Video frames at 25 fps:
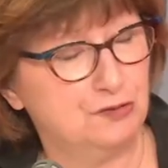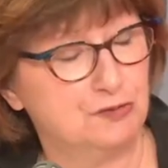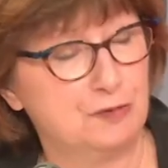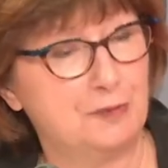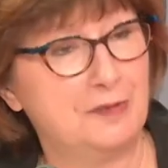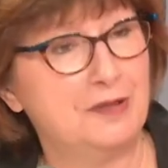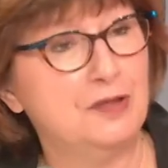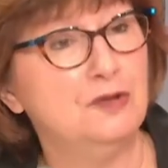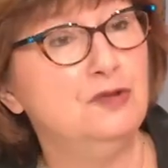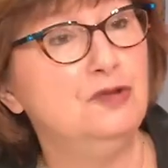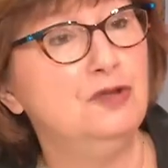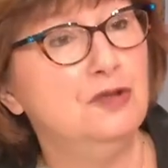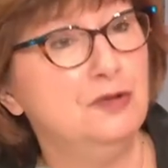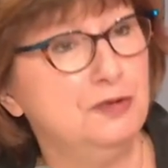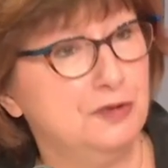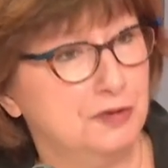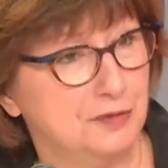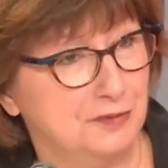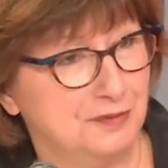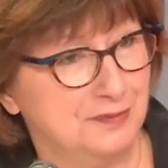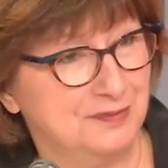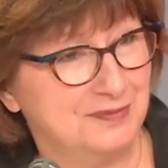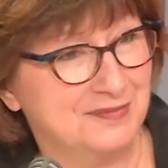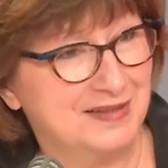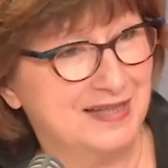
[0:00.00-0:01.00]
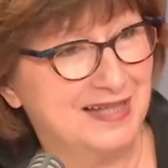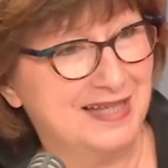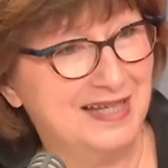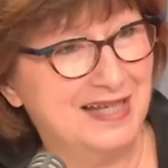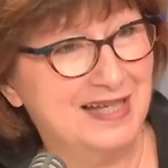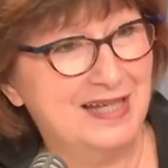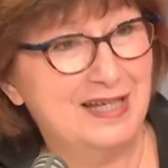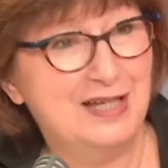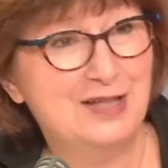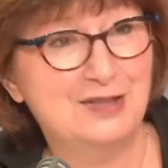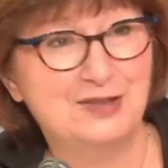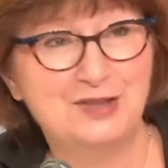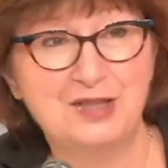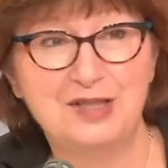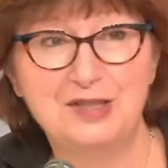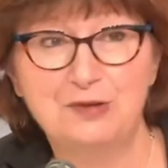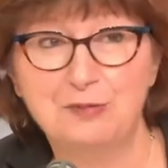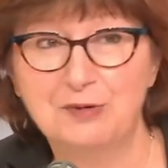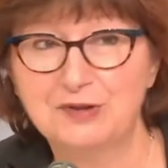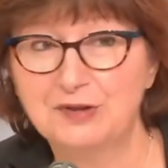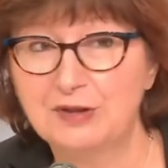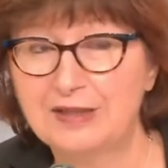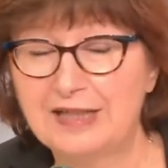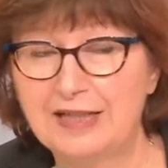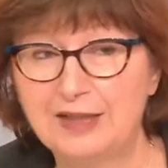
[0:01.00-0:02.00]
European Union. -huh. So it
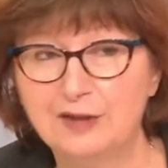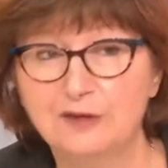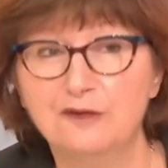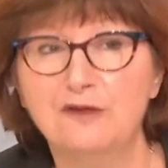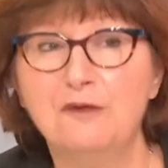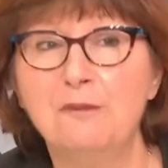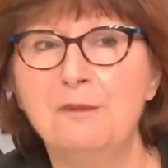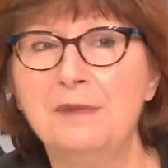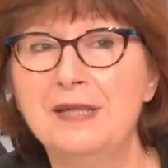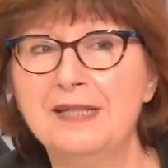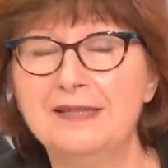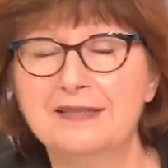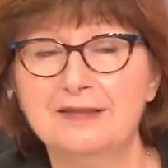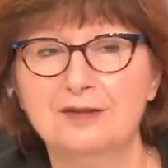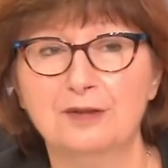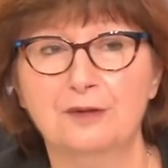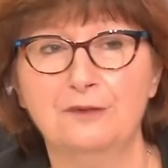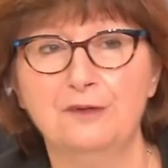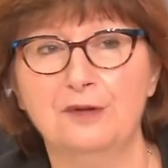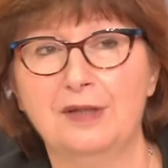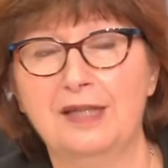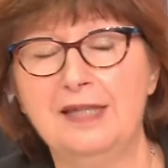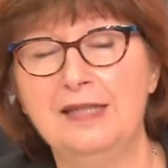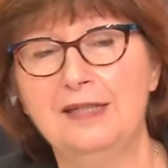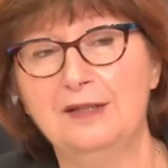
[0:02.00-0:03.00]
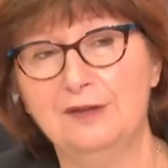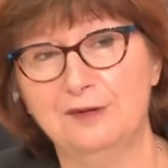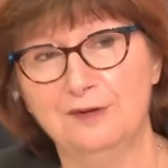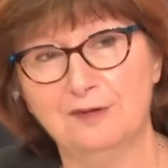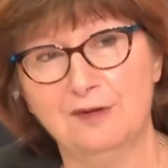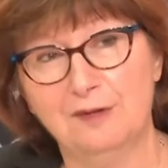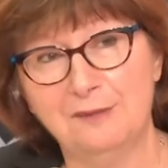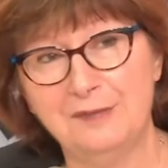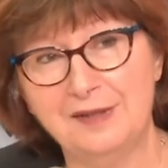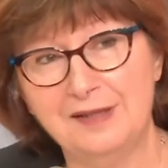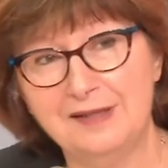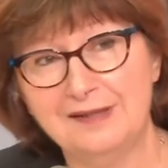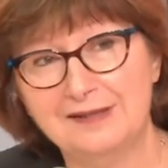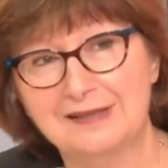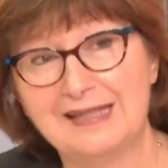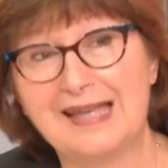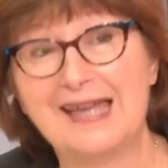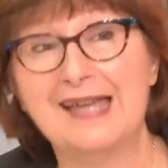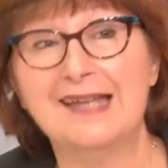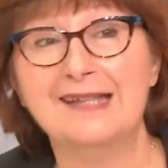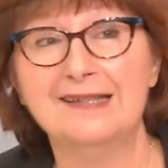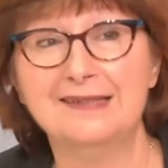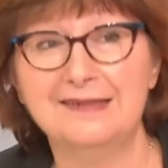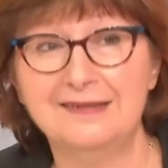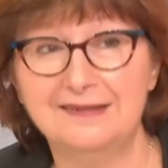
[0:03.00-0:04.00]
was a kind of mix of economic
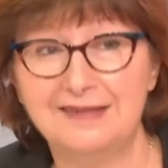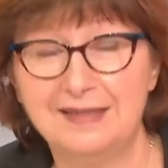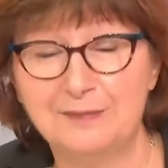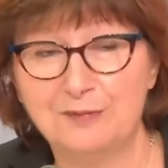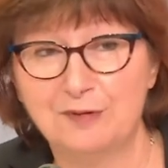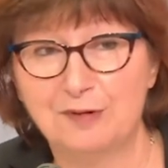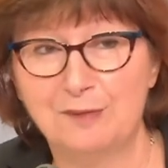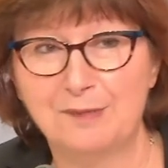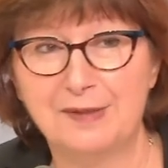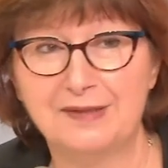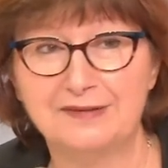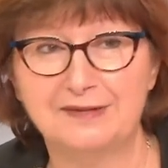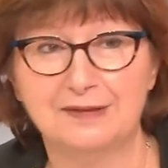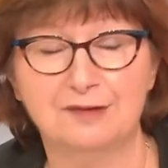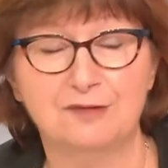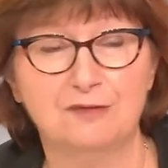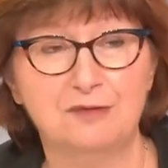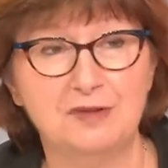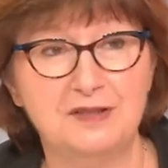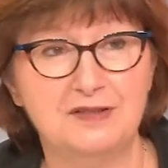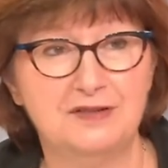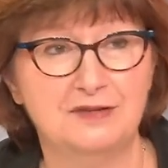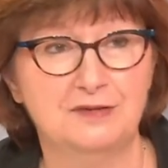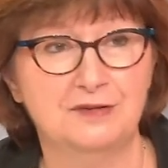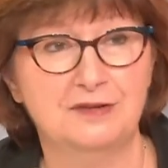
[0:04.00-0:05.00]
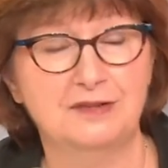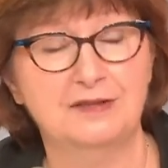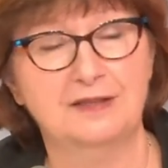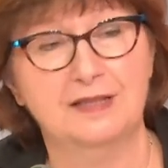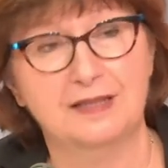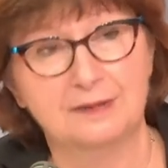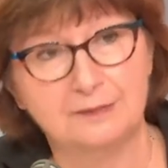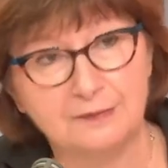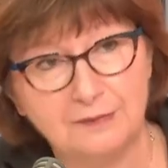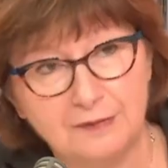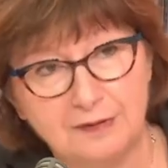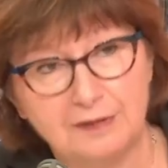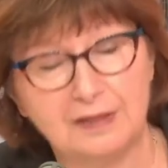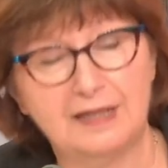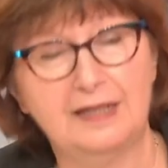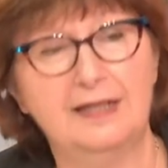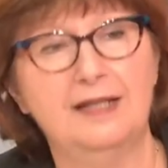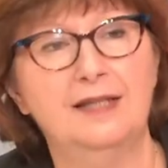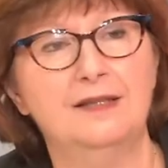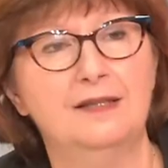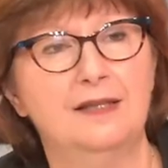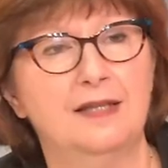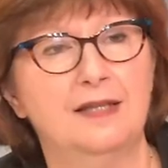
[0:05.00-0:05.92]
and diplomatic reason that led